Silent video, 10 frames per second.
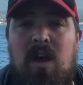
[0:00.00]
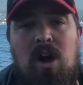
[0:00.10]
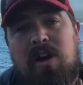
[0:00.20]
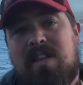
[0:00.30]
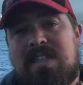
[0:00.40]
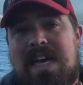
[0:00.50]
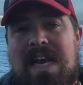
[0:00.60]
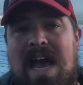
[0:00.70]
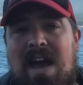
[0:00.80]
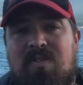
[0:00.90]
onto the second
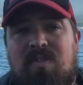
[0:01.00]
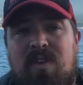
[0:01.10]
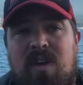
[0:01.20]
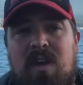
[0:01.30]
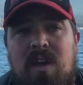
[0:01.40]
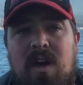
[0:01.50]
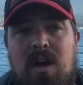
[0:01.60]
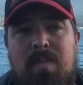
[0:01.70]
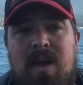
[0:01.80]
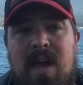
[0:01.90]
half,
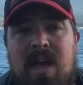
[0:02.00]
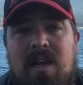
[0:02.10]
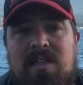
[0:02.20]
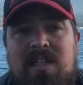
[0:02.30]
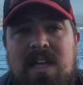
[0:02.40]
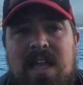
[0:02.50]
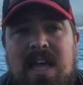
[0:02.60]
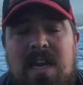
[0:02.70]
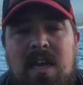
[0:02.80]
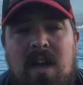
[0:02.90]
and I'll see you
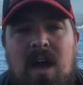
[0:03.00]
then.